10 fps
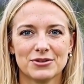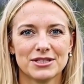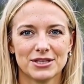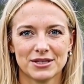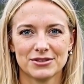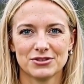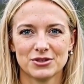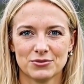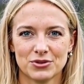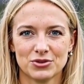TLS
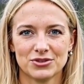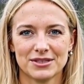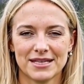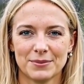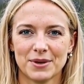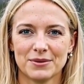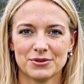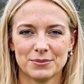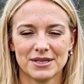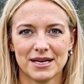server using Netmod
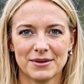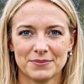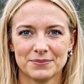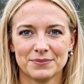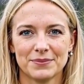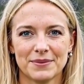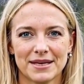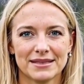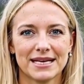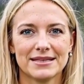VPN.
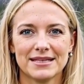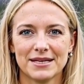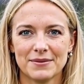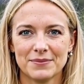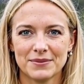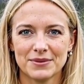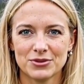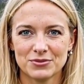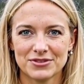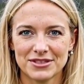And that's it!
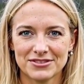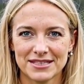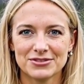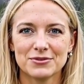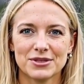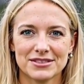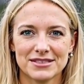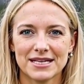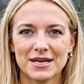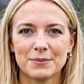You've successfully
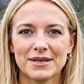set up an